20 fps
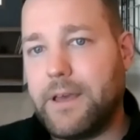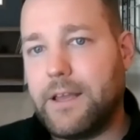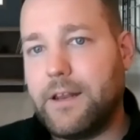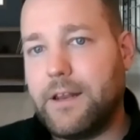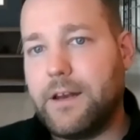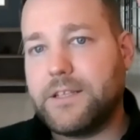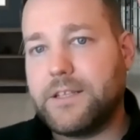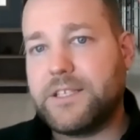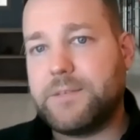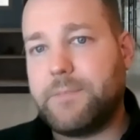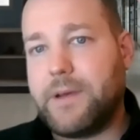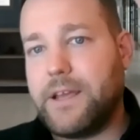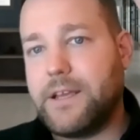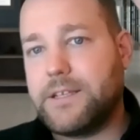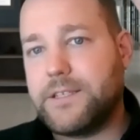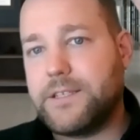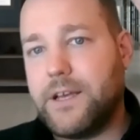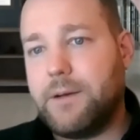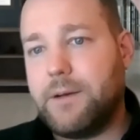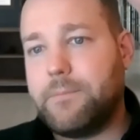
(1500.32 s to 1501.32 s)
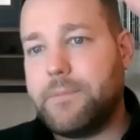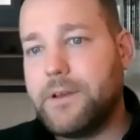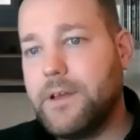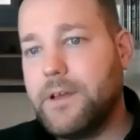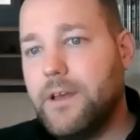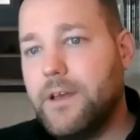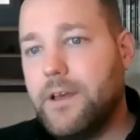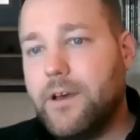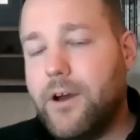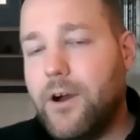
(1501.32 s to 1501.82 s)
and it spikes up,
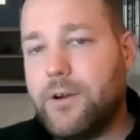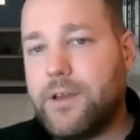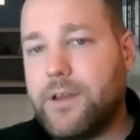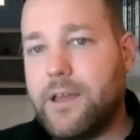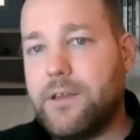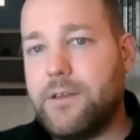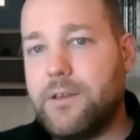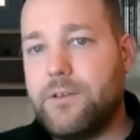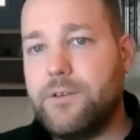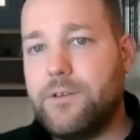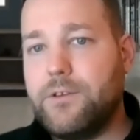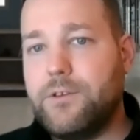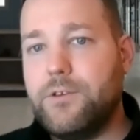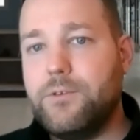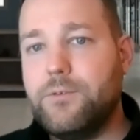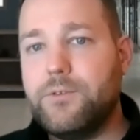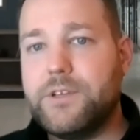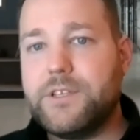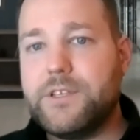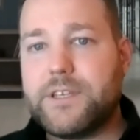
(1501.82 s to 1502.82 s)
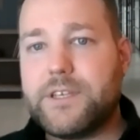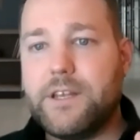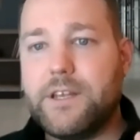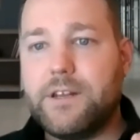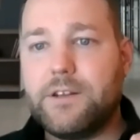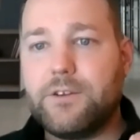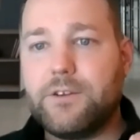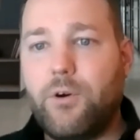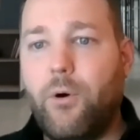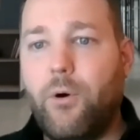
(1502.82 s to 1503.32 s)
okay, you at least
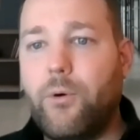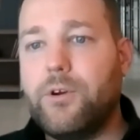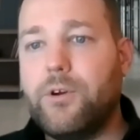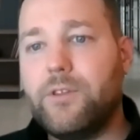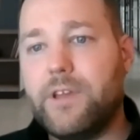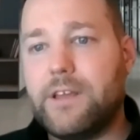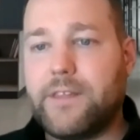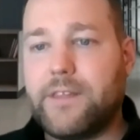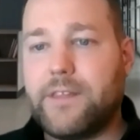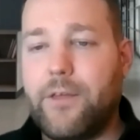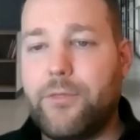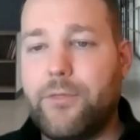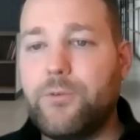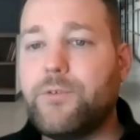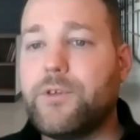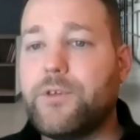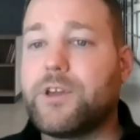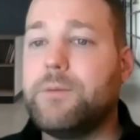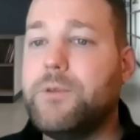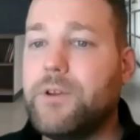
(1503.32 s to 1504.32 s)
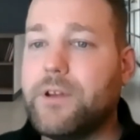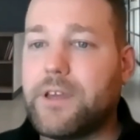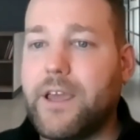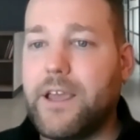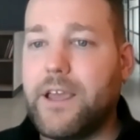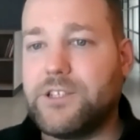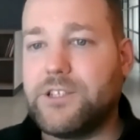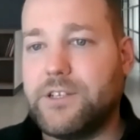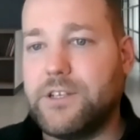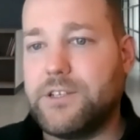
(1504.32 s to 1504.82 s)
can correlate that through the
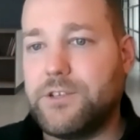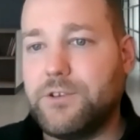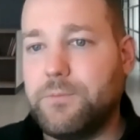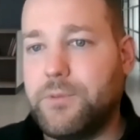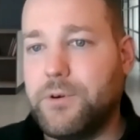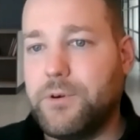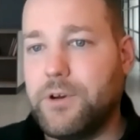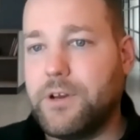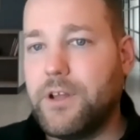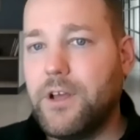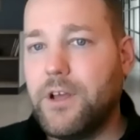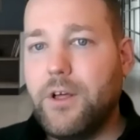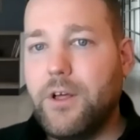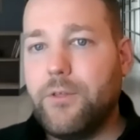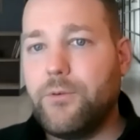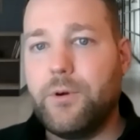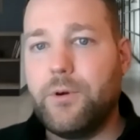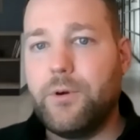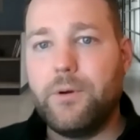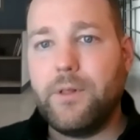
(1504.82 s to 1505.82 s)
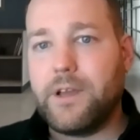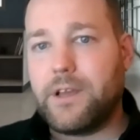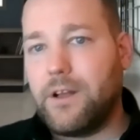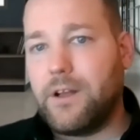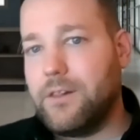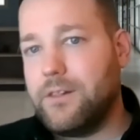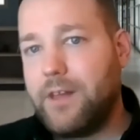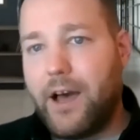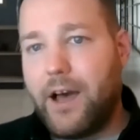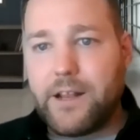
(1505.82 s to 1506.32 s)
communication as you put through like a
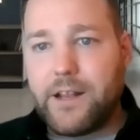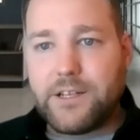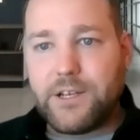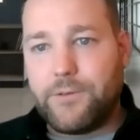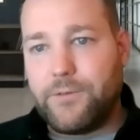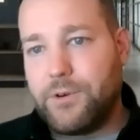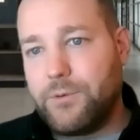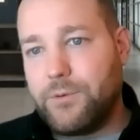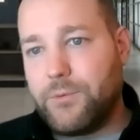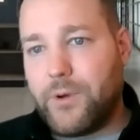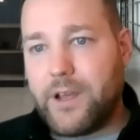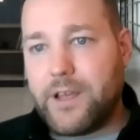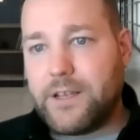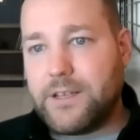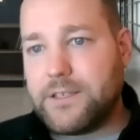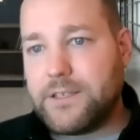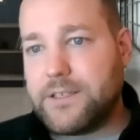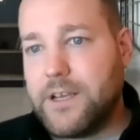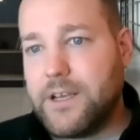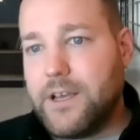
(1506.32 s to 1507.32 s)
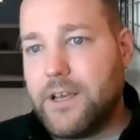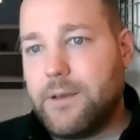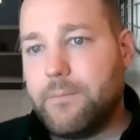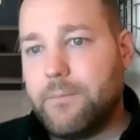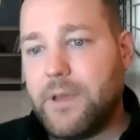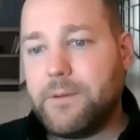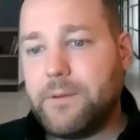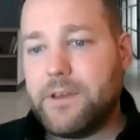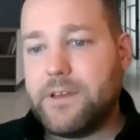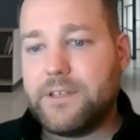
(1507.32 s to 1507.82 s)
lot of different ways.
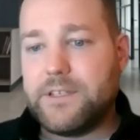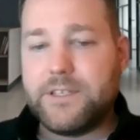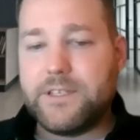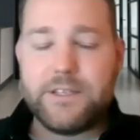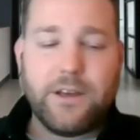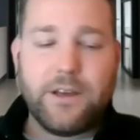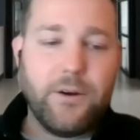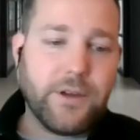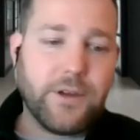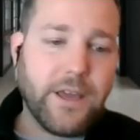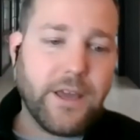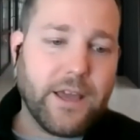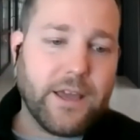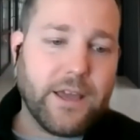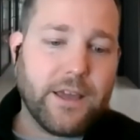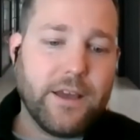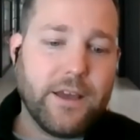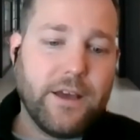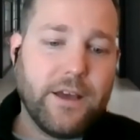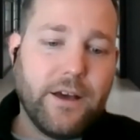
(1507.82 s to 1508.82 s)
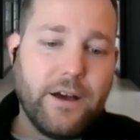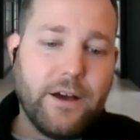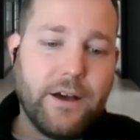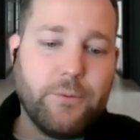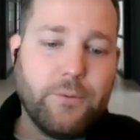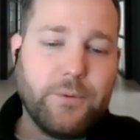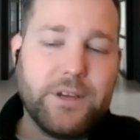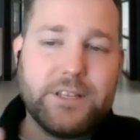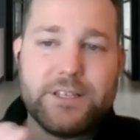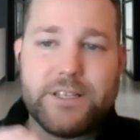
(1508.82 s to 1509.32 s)
Maybe it's, okay,
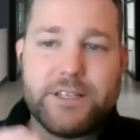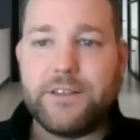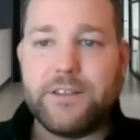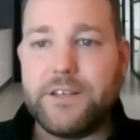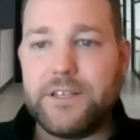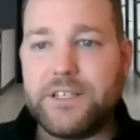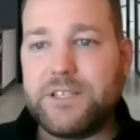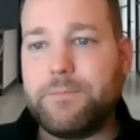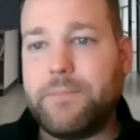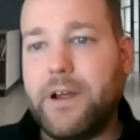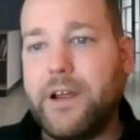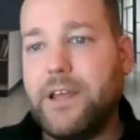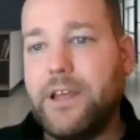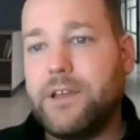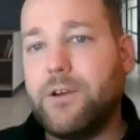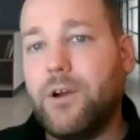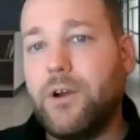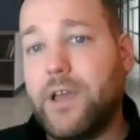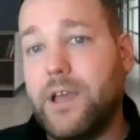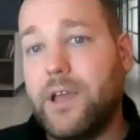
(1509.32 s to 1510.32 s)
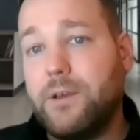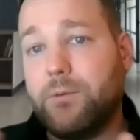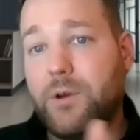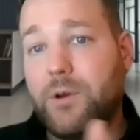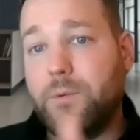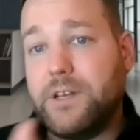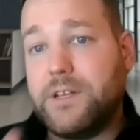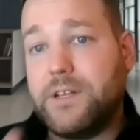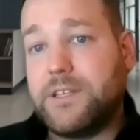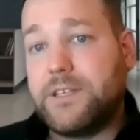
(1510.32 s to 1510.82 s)
we see this spike. Okay,
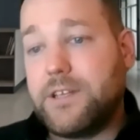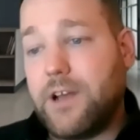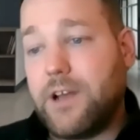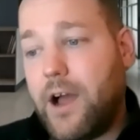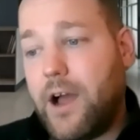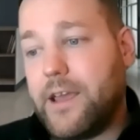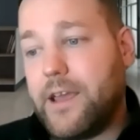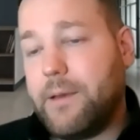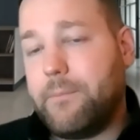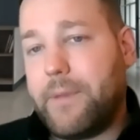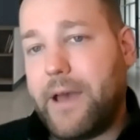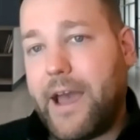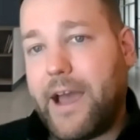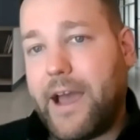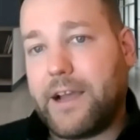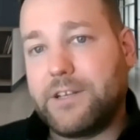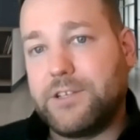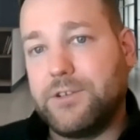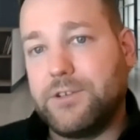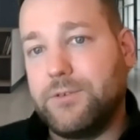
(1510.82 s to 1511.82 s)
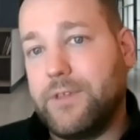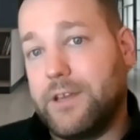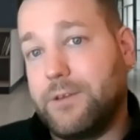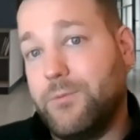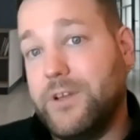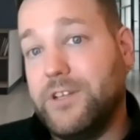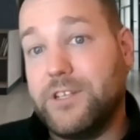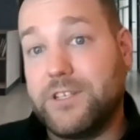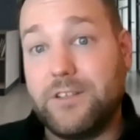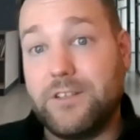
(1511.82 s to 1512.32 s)
can we tie it back to like,
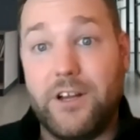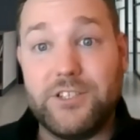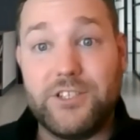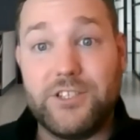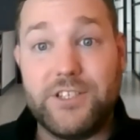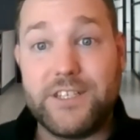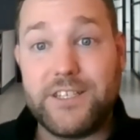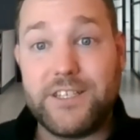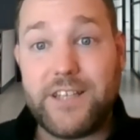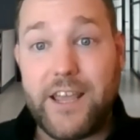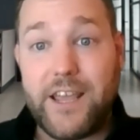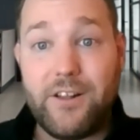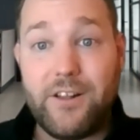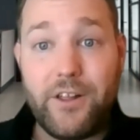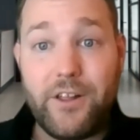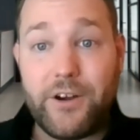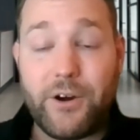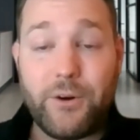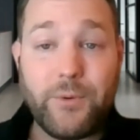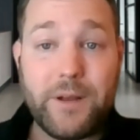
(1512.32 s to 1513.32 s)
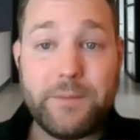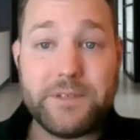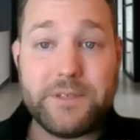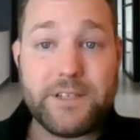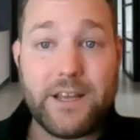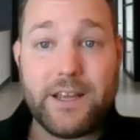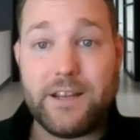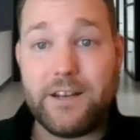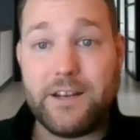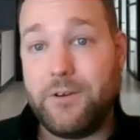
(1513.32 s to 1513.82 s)
we just launched a sale on our
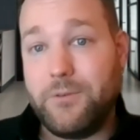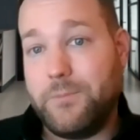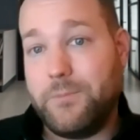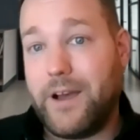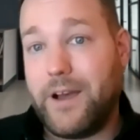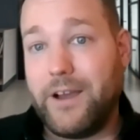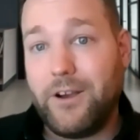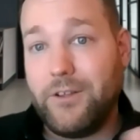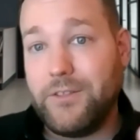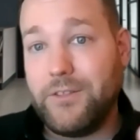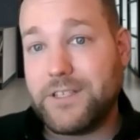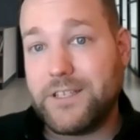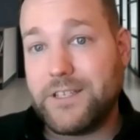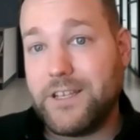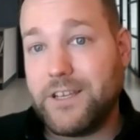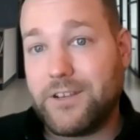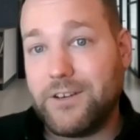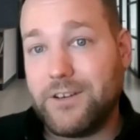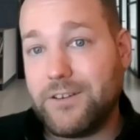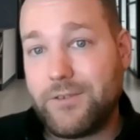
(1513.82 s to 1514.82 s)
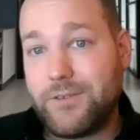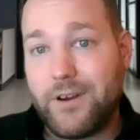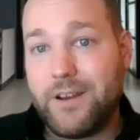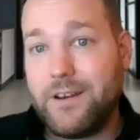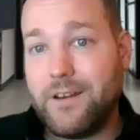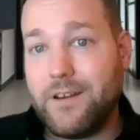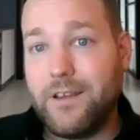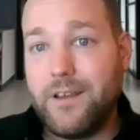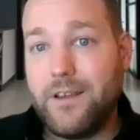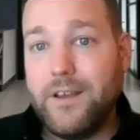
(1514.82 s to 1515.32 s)
website, buy all the sneakers, right?
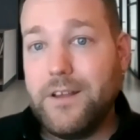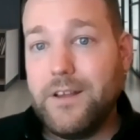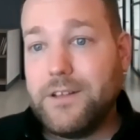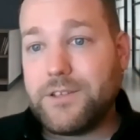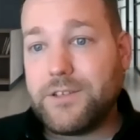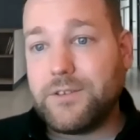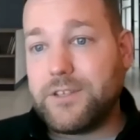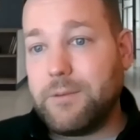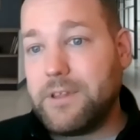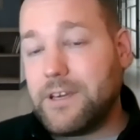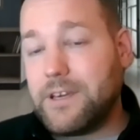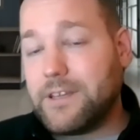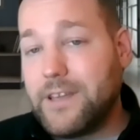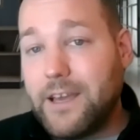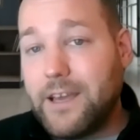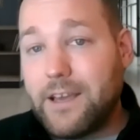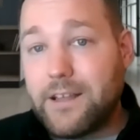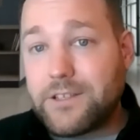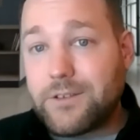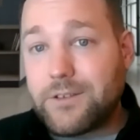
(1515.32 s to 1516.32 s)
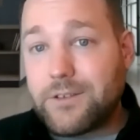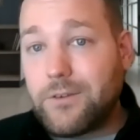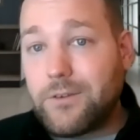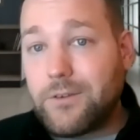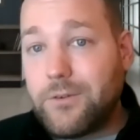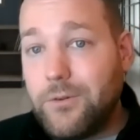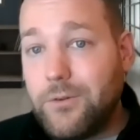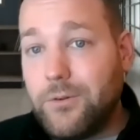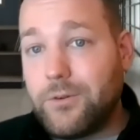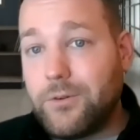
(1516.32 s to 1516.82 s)
So something like that, it's
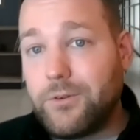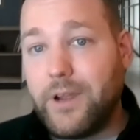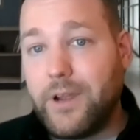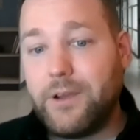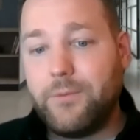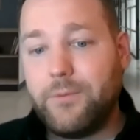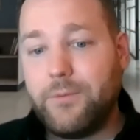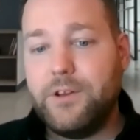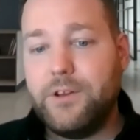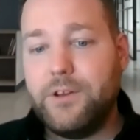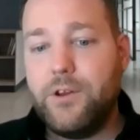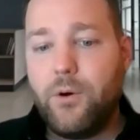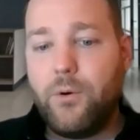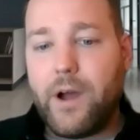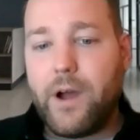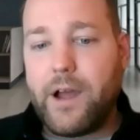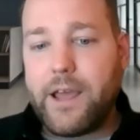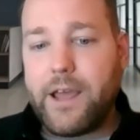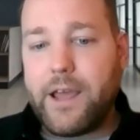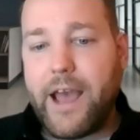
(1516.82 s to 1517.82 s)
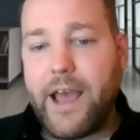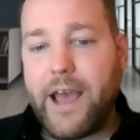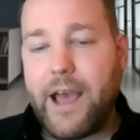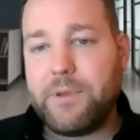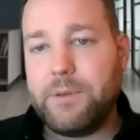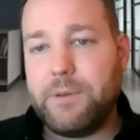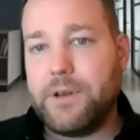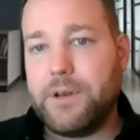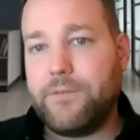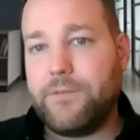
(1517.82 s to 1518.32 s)
cool, great. We know why it
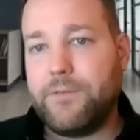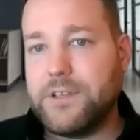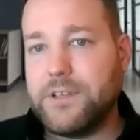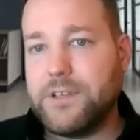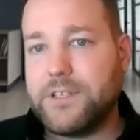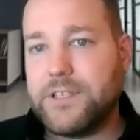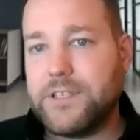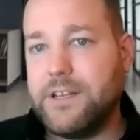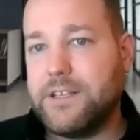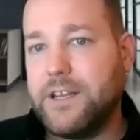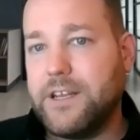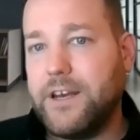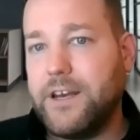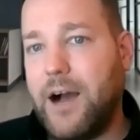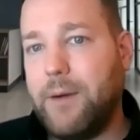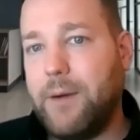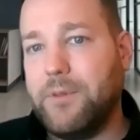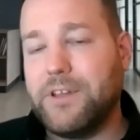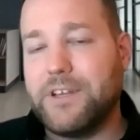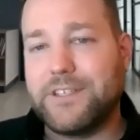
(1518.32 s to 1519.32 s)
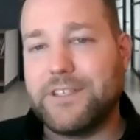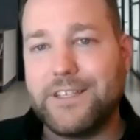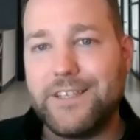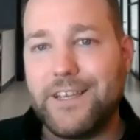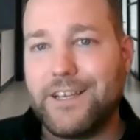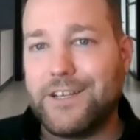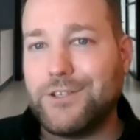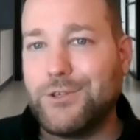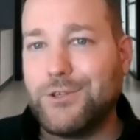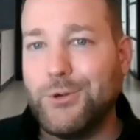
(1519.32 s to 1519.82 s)
happened. But if all of a sudden it's anomalous, it's
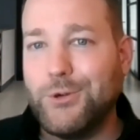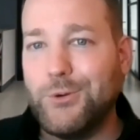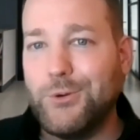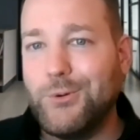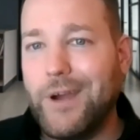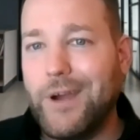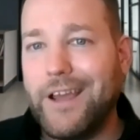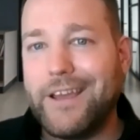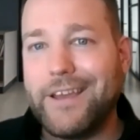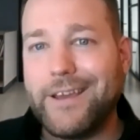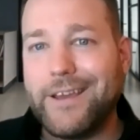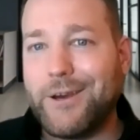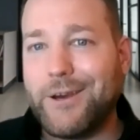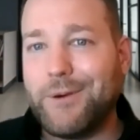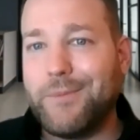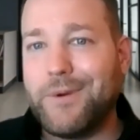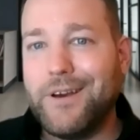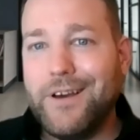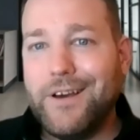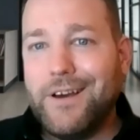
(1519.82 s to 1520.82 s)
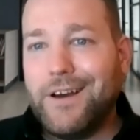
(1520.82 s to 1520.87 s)
like 2 a.m.,